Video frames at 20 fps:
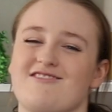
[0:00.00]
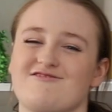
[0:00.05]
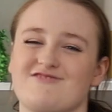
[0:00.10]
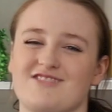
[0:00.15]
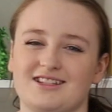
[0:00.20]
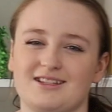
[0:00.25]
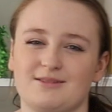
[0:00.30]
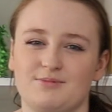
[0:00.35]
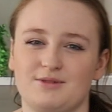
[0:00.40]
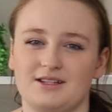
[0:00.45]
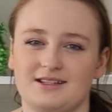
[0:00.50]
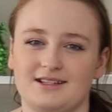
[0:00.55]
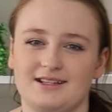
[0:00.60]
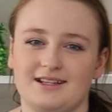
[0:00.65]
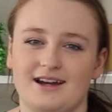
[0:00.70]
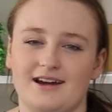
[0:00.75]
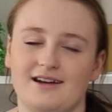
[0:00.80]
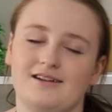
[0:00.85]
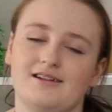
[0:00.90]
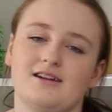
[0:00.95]
our recipes
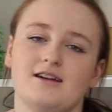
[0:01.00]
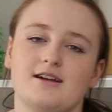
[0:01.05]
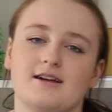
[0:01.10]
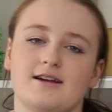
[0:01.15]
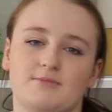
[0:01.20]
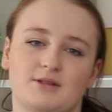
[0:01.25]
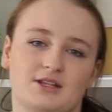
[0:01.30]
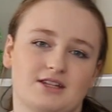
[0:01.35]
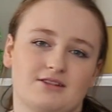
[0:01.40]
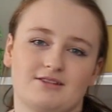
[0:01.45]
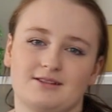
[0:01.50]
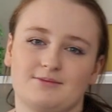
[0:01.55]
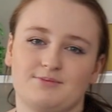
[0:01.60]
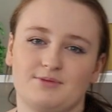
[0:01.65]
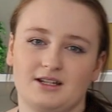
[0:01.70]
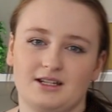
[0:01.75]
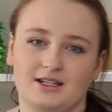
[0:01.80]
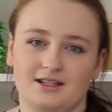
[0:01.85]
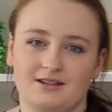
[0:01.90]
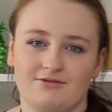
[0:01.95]
here, but there is
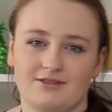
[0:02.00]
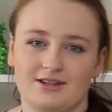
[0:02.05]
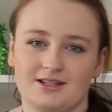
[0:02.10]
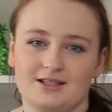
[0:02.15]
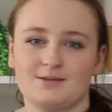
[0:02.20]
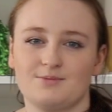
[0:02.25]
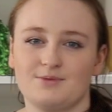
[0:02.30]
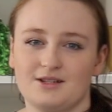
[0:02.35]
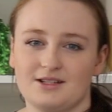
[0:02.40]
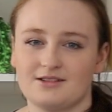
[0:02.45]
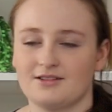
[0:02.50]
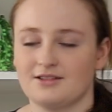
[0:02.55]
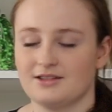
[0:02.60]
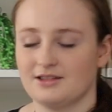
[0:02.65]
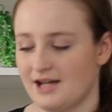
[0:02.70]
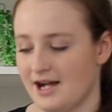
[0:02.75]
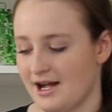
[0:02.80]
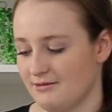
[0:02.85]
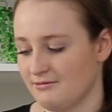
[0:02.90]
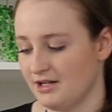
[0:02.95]
plenty of recipes
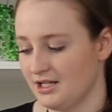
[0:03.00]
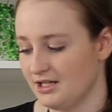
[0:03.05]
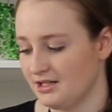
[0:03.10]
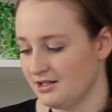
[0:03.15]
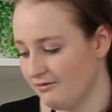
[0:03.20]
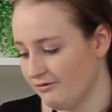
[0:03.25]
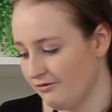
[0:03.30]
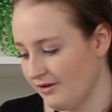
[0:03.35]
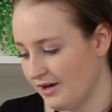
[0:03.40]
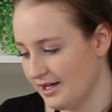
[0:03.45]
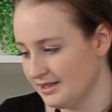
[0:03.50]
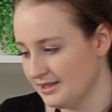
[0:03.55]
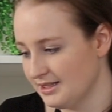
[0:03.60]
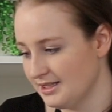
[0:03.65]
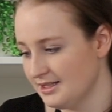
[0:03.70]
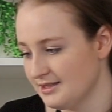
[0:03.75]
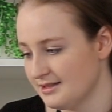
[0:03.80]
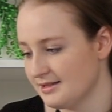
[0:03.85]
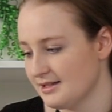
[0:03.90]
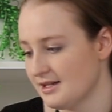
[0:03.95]
online where you can find
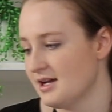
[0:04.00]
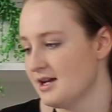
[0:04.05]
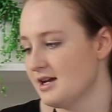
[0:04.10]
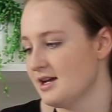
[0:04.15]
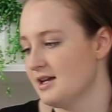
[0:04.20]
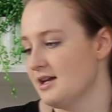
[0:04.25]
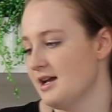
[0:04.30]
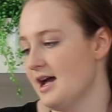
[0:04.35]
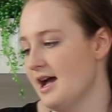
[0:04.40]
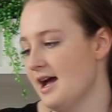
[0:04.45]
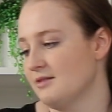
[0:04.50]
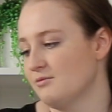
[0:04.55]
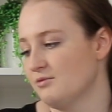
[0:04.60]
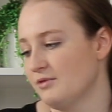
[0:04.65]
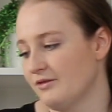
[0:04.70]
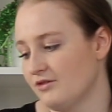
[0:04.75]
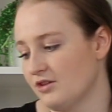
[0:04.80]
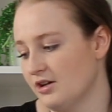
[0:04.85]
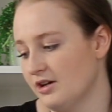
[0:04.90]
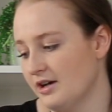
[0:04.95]
this. And
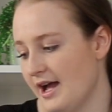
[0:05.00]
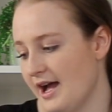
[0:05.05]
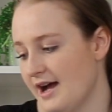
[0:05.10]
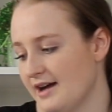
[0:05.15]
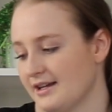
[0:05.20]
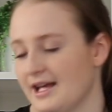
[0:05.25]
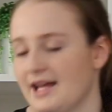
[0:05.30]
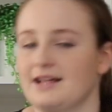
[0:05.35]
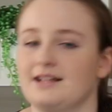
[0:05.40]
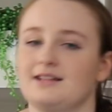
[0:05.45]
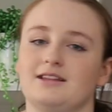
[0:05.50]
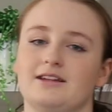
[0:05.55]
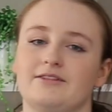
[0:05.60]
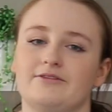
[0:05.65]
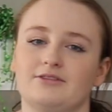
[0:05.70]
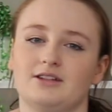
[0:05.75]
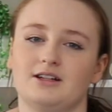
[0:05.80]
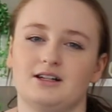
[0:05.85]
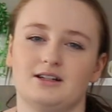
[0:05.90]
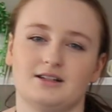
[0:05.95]
we've got our cake
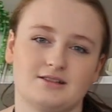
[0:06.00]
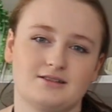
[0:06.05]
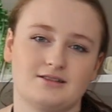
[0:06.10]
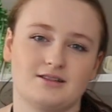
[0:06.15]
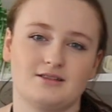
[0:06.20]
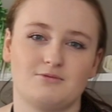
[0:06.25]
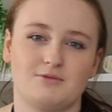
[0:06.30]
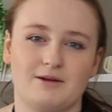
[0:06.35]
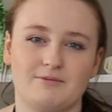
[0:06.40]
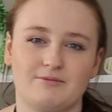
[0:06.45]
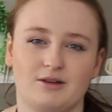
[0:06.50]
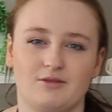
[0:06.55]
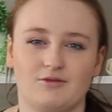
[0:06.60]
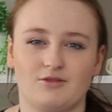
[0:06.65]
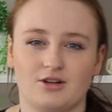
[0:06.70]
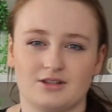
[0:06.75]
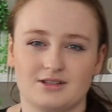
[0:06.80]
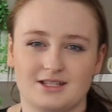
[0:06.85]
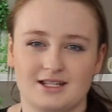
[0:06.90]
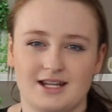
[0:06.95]
leveler. So the one we've
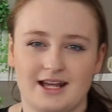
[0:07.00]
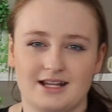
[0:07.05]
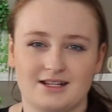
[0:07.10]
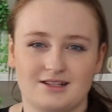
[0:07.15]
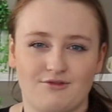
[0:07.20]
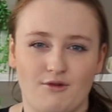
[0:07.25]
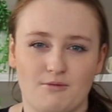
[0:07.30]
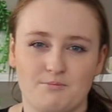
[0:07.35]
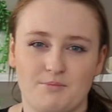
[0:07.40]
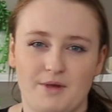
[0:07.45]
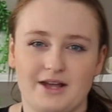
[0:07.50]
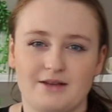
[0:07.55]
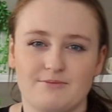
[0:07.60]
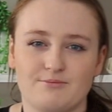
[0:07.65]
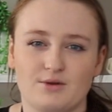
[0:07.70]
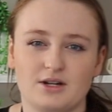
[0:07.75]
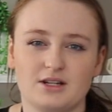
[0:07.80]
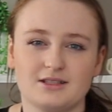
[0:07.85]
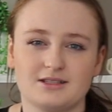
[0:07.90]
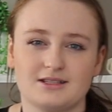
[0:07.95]
got today is from Bake
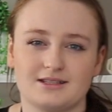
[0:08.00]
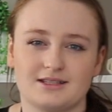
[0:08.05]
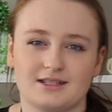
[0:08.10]
Boss.